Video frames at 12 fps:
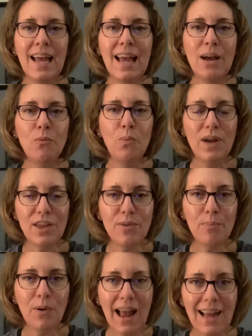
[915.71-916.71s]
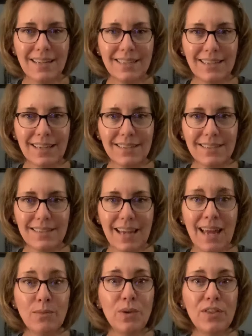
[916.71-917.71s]
with practice
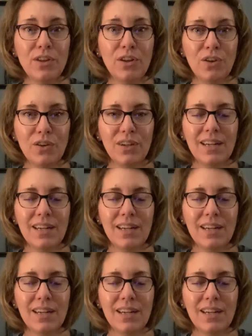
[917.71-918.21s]
and with good